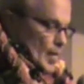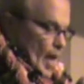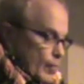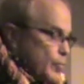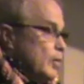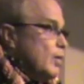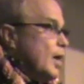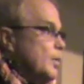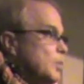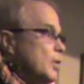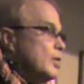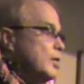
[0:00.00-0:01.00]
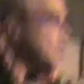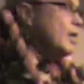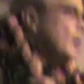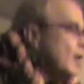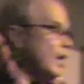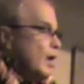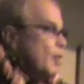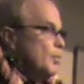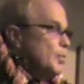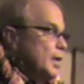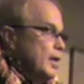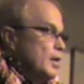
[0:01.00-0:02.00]
I feel humbled
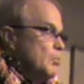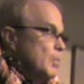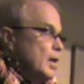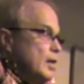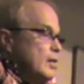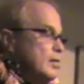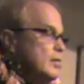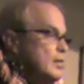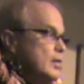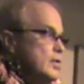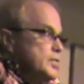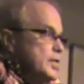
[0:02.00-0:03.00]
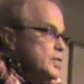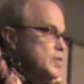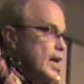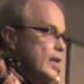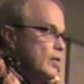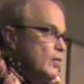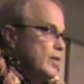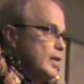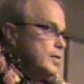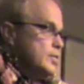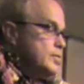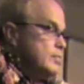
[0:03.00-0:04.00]
being among such
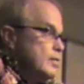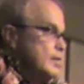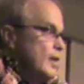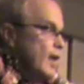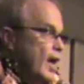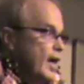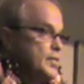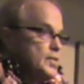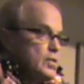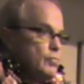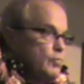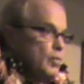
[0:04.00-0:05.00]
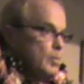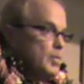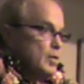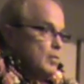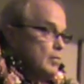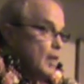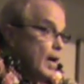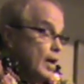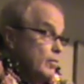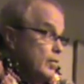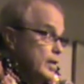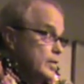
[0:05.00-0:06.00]
honorees and such former
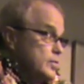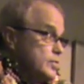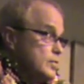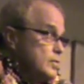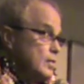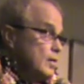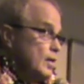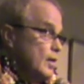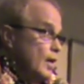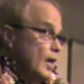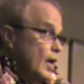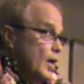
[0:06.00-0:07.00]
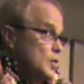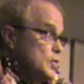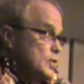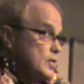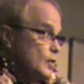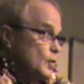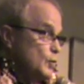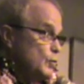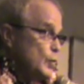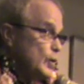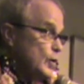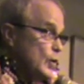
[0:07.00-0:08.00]
honorees. And just a little
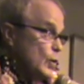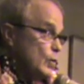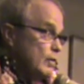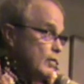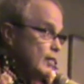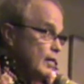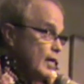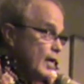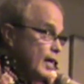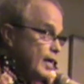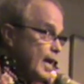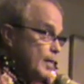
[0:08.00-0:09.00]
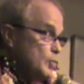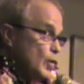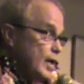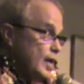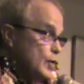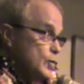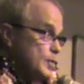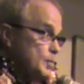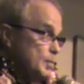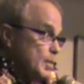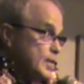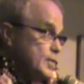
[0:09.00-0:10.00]
footnote, Cat Brady used to be
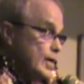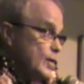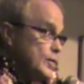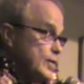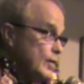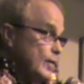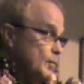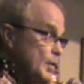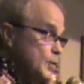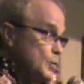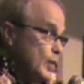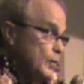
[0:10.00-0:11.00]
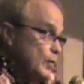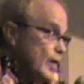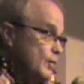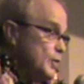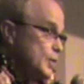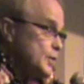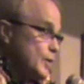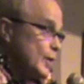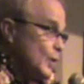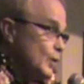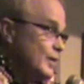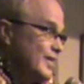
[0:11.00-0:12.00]
my secretary about 25 years
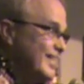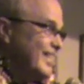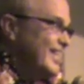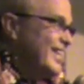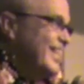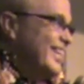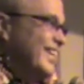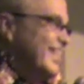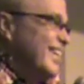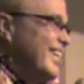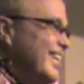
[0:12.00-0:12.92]
ago.